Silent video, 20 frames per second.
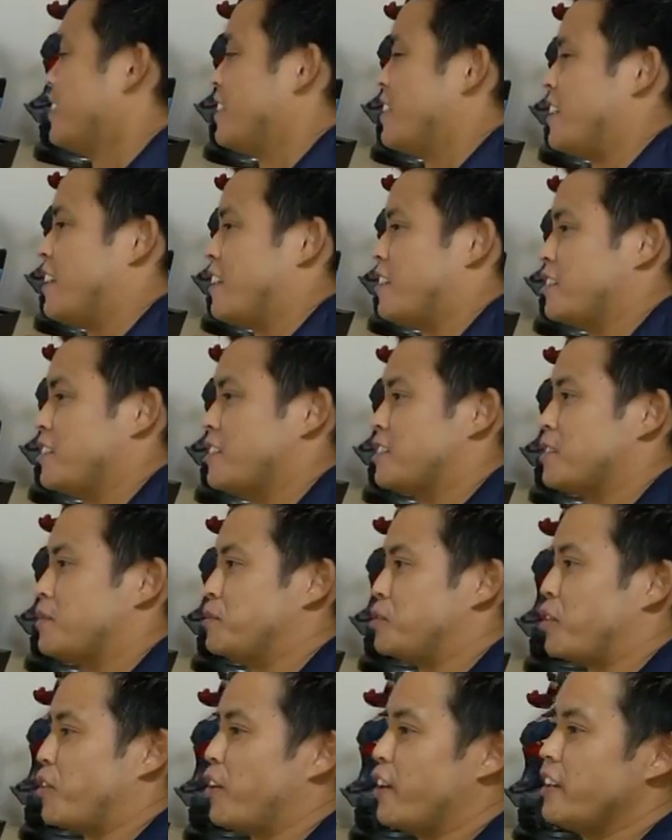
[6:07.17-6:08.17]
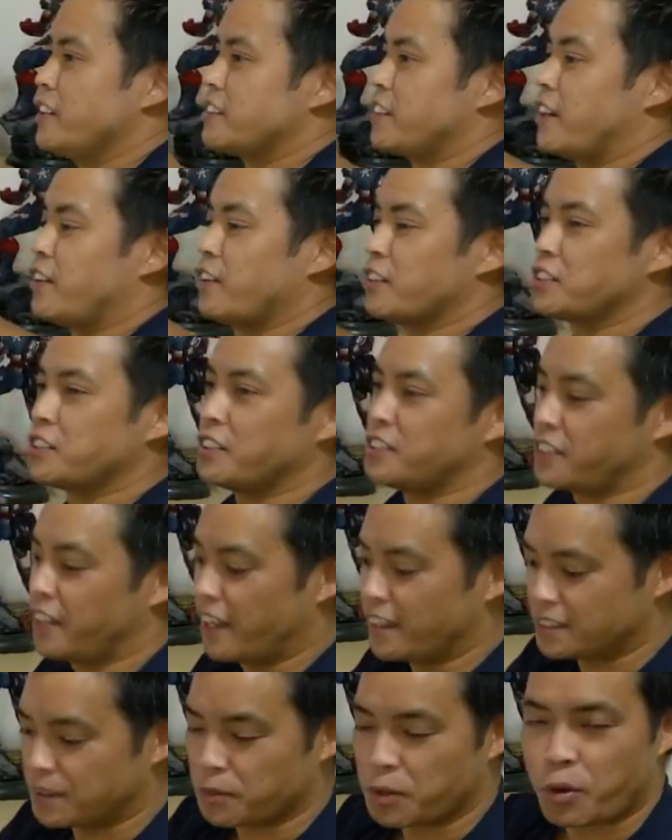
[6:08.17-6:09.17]
and I'll do some drawings and I'll also
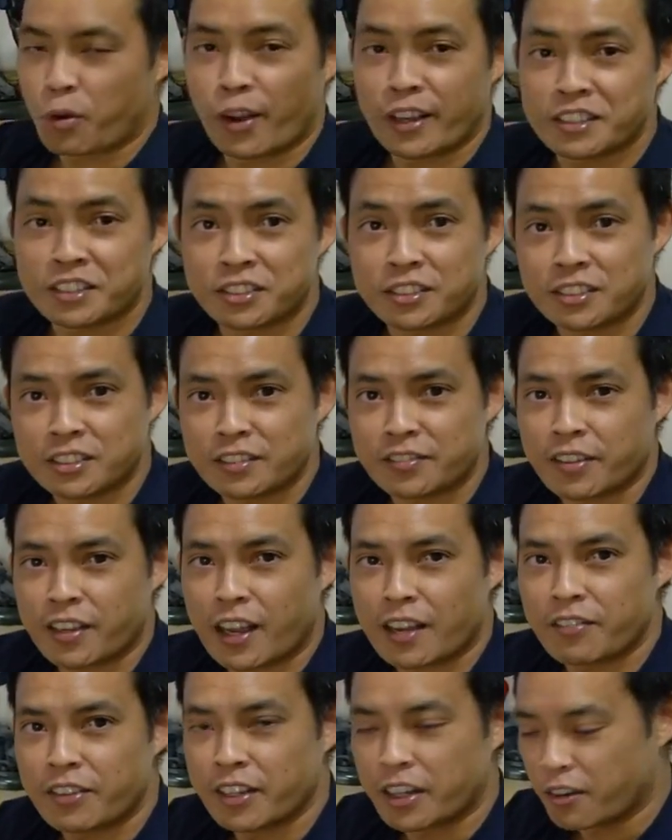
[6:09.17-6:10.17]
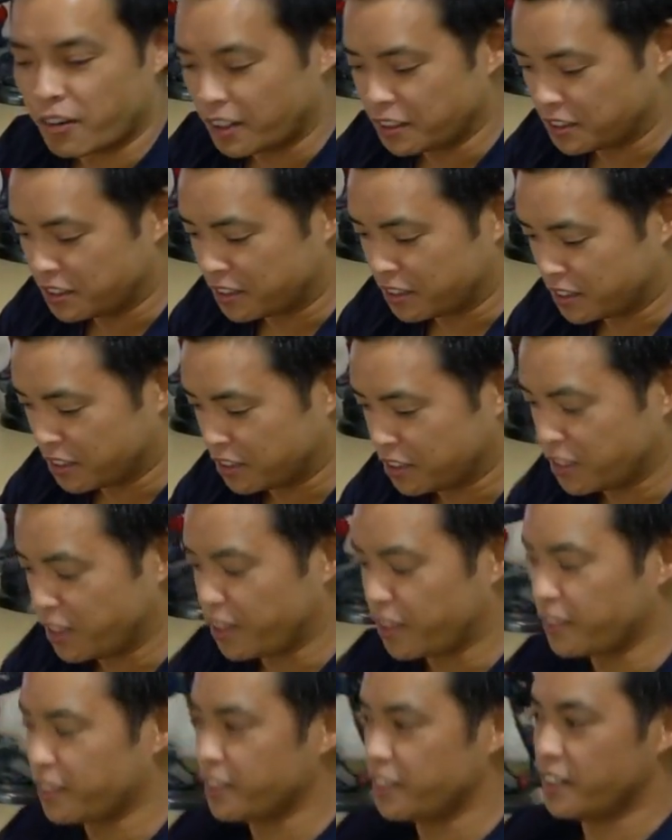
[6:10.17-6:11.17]
take some questions if you have any questions.
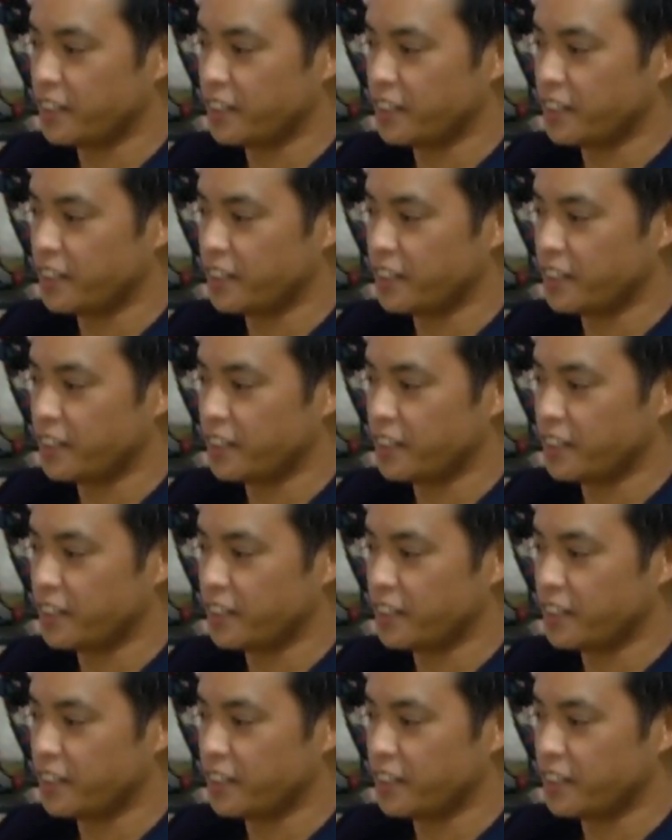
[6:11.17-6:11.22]
So